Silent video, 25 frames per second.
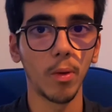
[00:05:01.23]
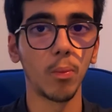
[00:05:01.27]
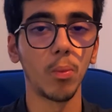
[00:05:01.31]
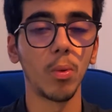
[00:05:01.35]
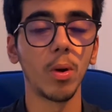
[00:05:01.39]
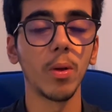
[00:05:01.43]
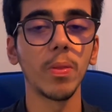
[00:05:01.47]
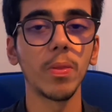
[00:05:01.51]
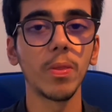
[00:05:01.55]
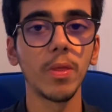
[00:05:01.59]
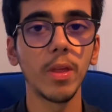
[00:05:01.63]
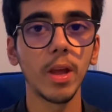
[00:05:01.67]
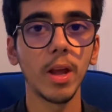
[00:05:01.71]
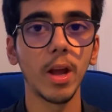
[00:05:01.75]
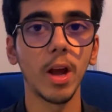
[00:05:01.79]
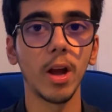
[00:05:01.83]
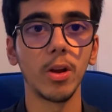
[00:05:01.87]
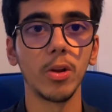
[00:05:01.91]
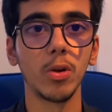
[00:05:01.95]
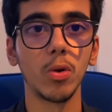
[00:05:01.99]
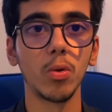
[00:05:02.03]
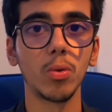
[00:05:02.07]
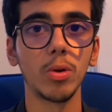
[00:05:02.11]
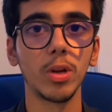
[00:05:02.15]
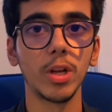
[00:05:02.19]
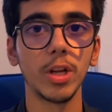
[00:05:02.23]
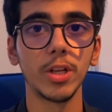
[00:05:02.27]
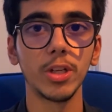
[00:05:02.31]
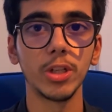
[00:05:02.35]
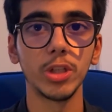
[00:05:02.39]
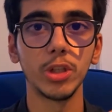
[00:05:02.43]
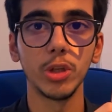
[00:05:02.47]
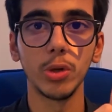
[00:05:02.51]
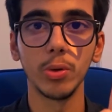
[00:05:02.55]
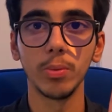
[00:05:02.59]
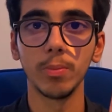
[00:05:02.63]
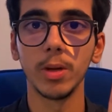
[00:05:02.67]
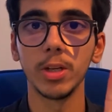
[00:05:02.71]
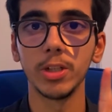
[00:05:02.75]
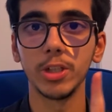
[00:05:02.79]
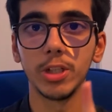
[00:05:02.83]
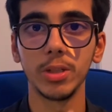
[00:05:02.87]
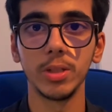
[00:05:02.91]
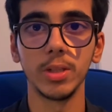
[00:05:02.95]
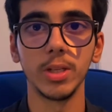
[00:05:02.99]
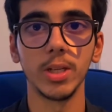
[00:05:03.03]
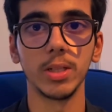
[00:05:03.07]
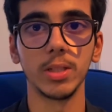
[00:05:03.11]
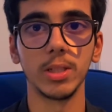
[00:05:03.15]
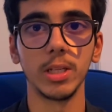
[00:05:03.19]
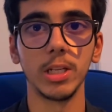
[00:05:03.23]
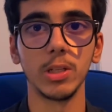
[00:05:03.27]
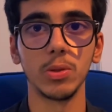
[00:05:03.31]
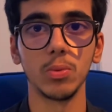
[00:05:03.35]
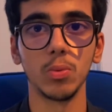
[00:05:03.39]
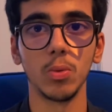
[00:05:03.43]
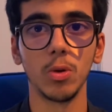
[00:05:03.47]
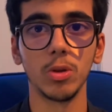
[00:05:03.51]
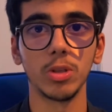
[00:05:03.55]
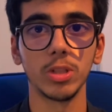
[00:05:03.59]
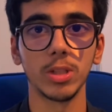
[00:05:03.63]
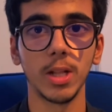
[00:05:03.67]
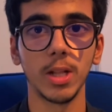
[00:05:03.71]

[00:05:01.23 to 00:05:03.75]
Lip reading: one thing I noticed during my GCSEs was